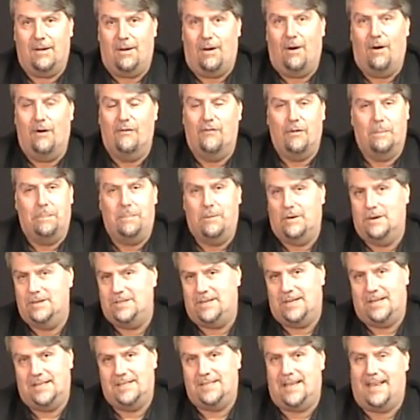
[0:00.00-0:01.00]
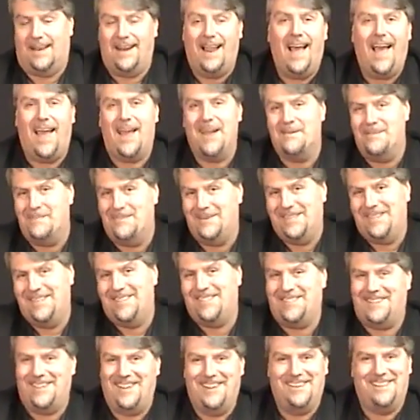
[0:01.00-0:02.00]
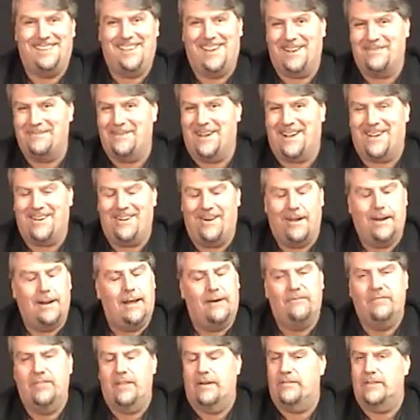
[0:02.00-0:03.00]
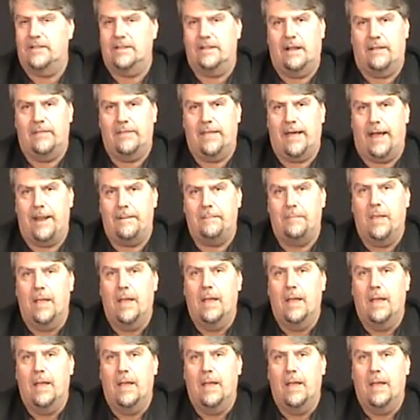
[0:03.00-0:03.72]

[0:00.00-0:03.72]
over pushy and saying, hi, I'm a magician, here, take my card. I've never done that.